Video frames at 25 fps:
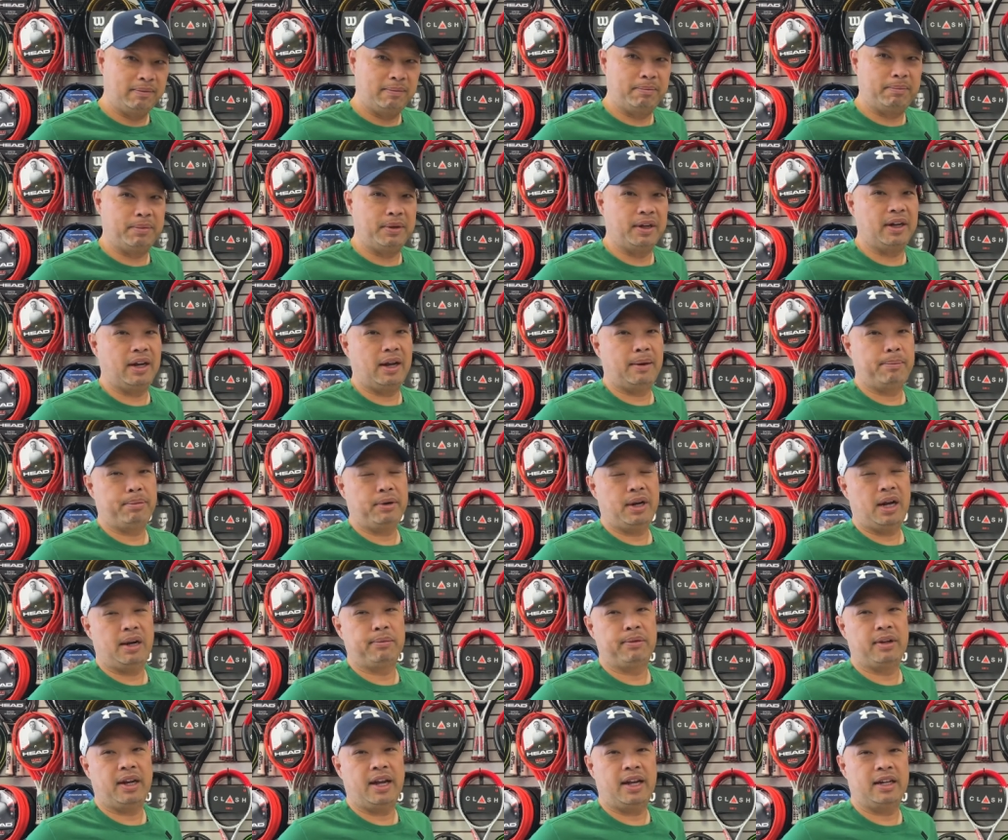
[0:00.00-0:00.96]
But I
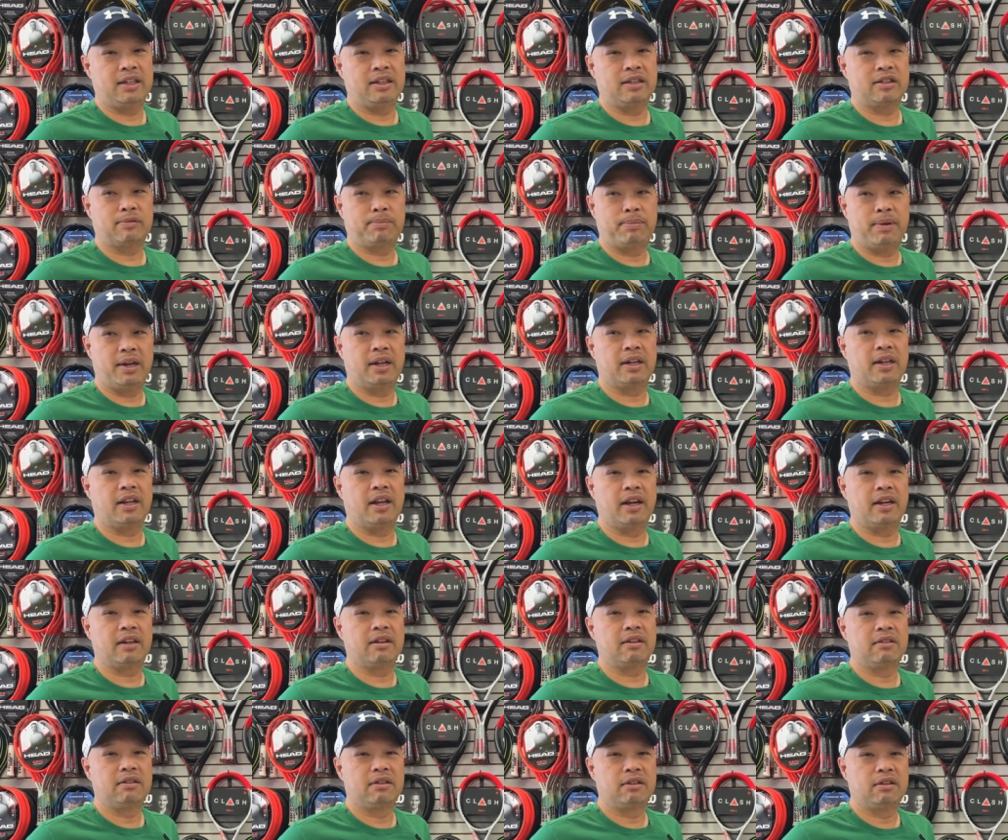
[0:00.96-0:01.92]
probably had to spend like
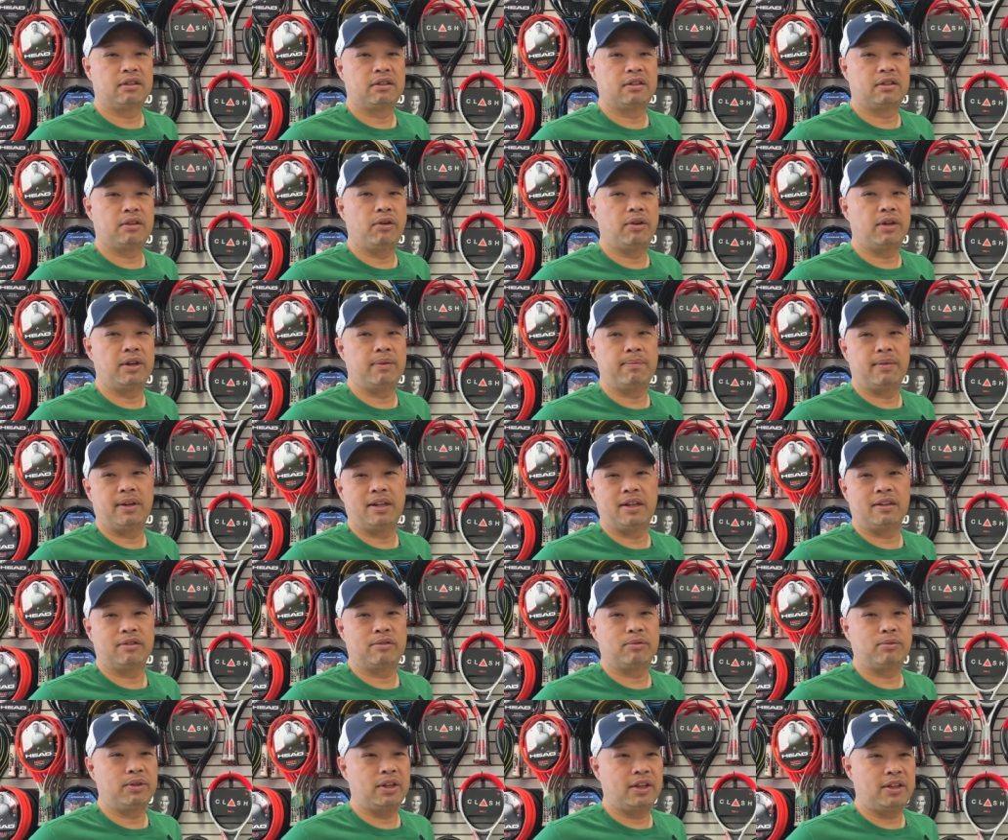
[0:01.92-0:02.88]
30
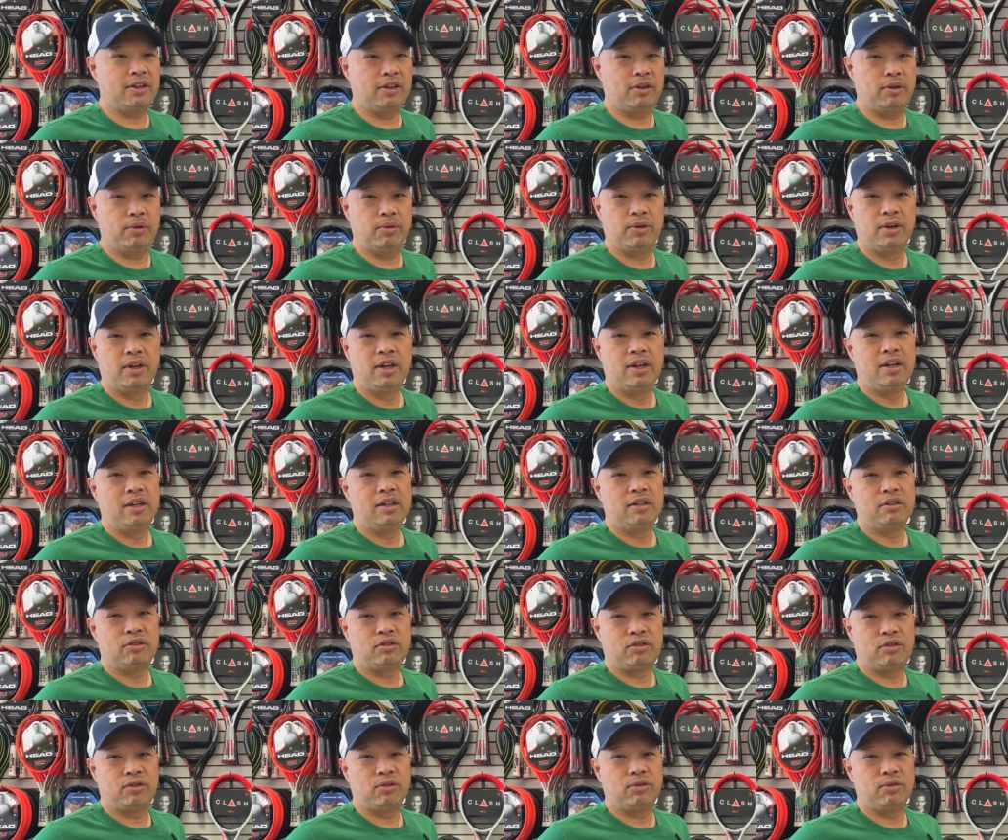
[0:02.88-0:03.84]
minutes with you
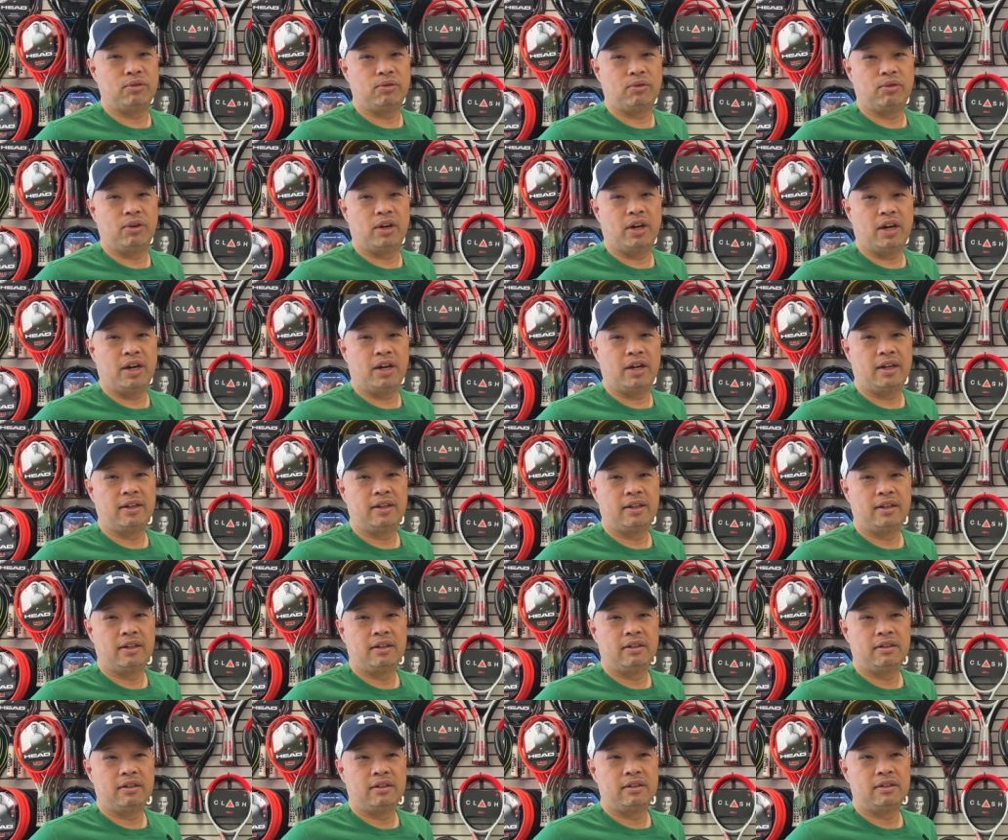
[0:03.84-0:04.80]
to uh,
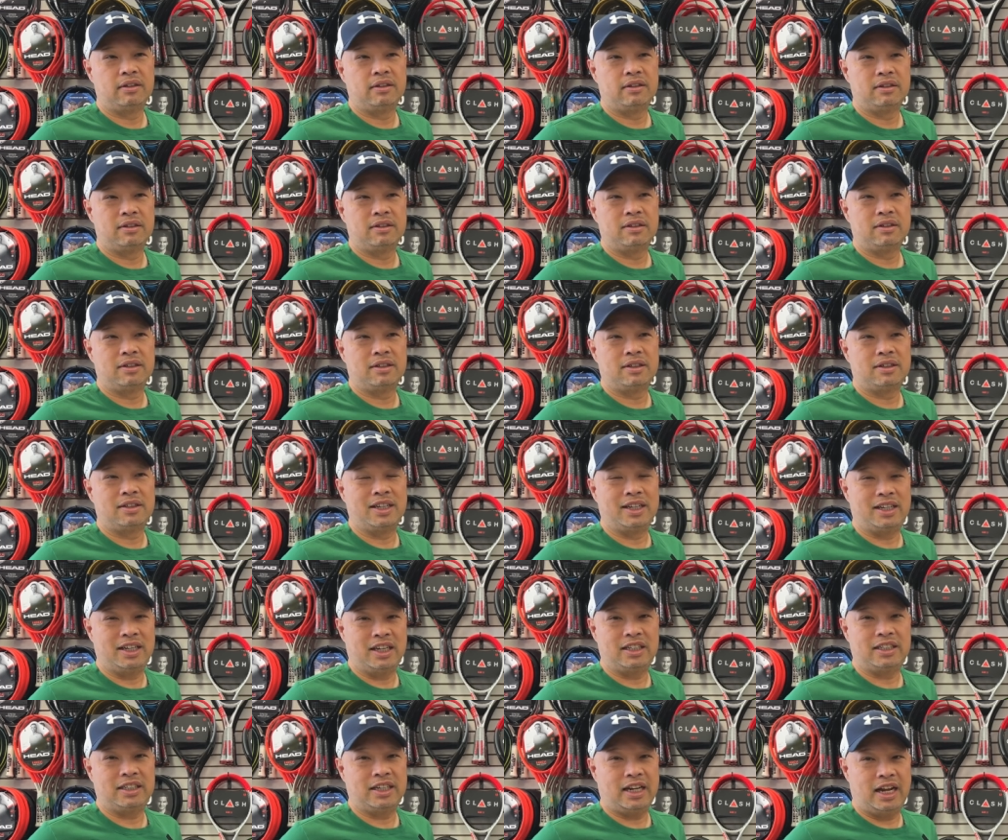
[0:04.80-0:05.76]
to
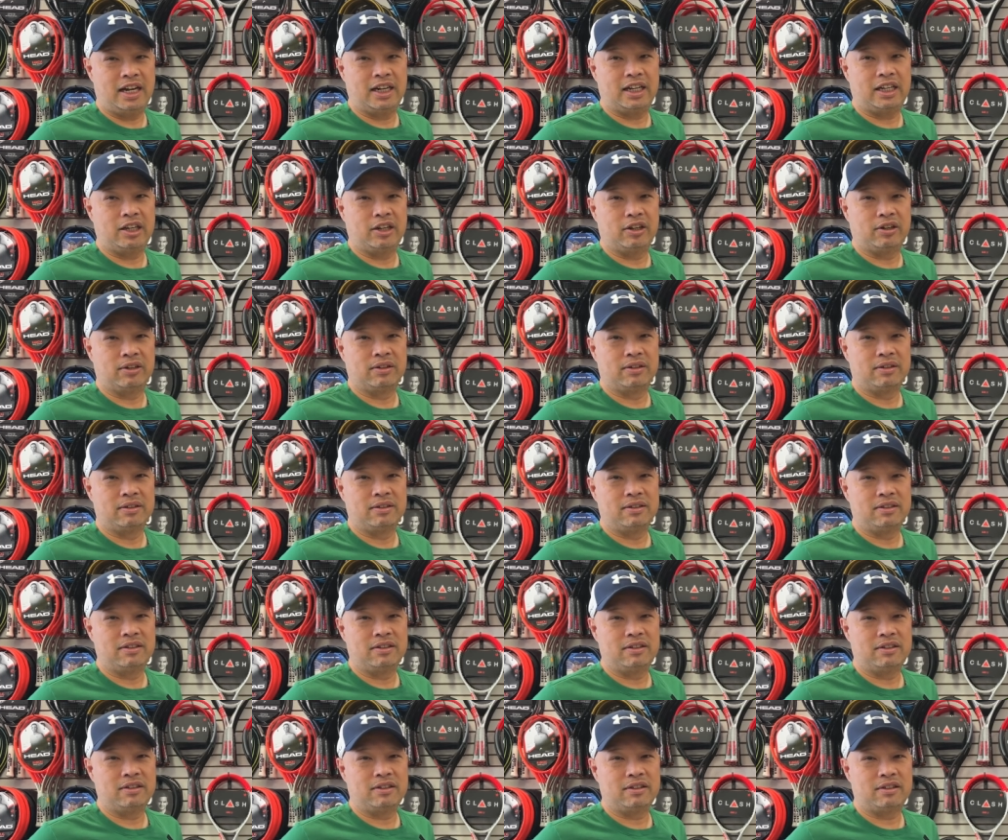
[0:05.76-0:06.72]
get you out of here.
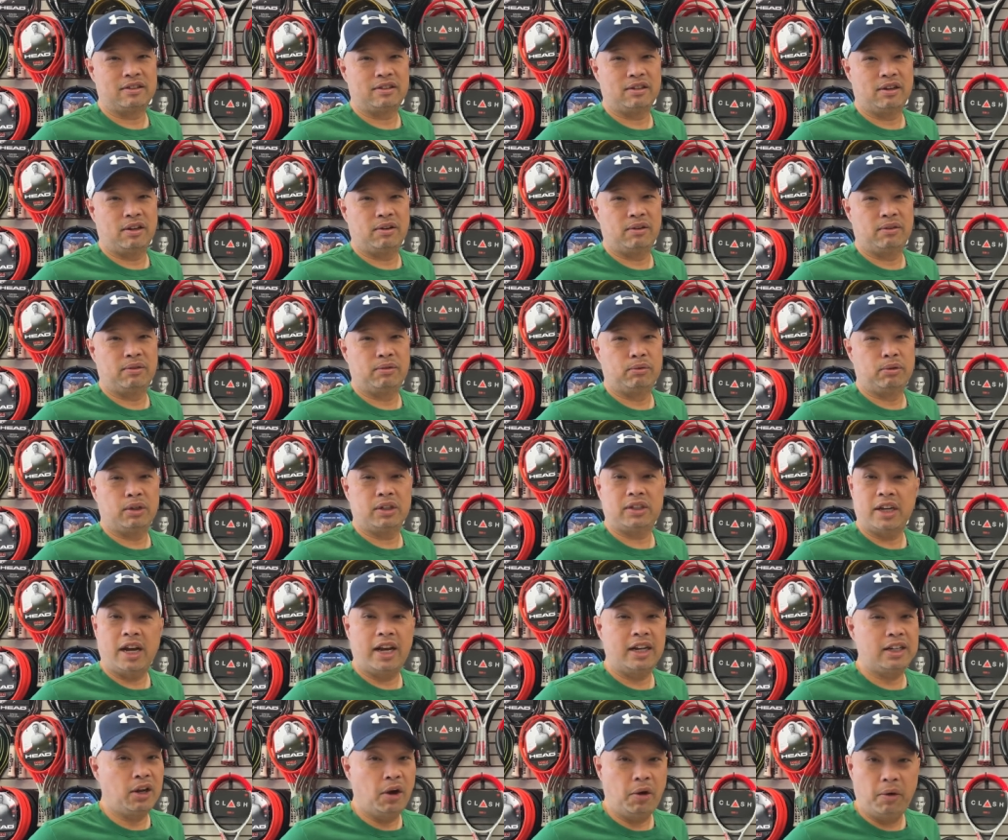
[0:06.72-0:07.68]
So, which
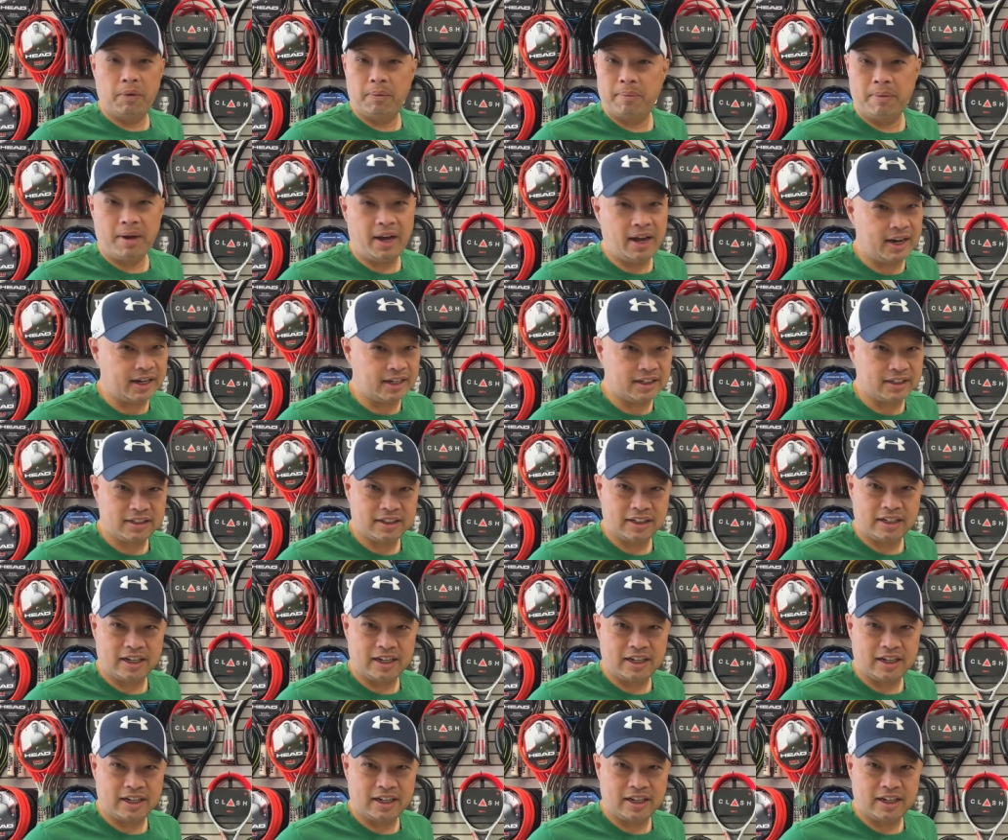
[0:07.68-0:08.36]
I don't mind.